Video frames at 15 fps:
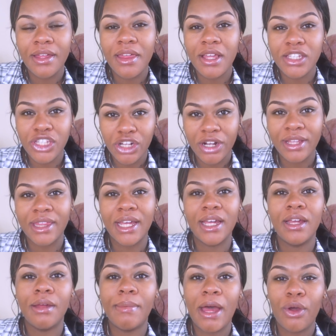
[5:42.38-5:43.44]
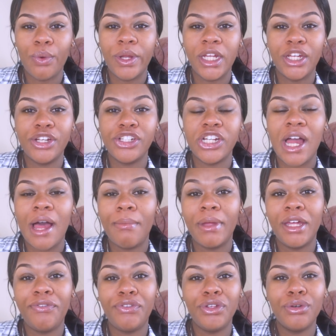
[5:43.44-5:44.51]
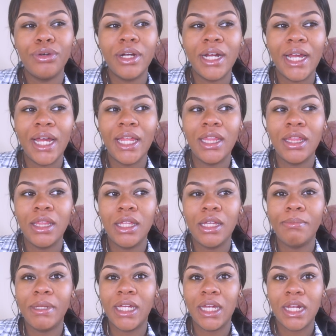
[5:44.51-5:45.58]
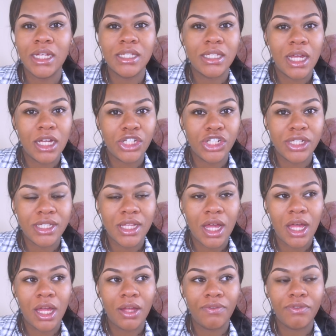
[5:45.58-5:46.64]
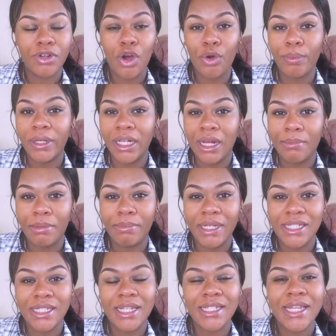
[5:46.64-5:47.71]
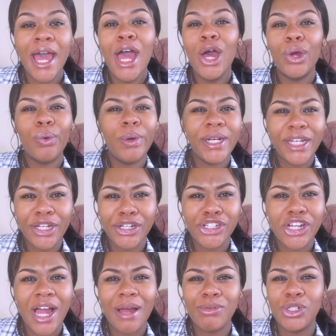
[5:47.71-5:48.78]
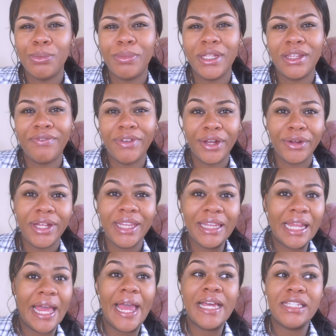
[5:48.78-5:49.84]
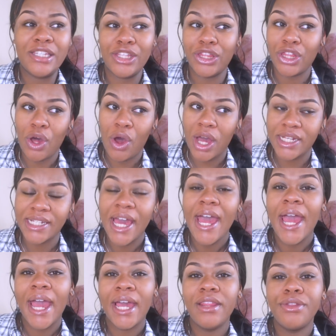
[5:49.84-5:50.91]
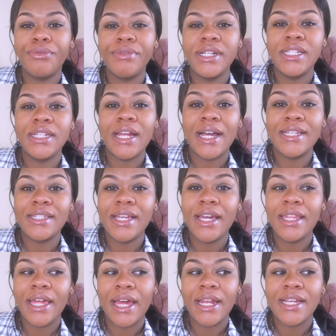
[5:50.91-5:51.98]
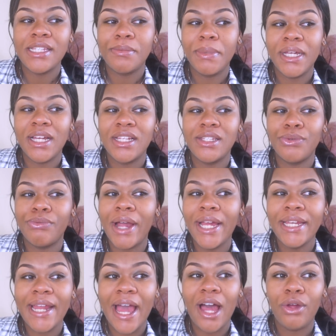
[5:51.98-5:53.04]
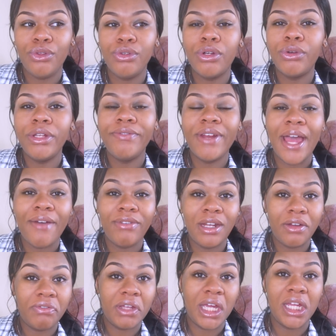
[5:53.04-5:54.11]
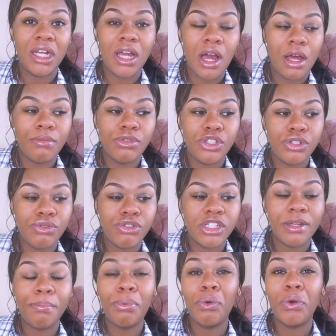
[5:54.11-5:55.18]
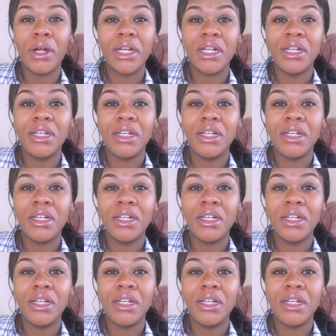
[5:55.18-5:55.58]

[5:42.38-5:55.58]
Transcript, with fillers: start thinking about quitting your job. If you're in the beginning stages of opening up a business, quitting your job should be the very last thought. And the reason I say that is because right now you don't even have enough income to support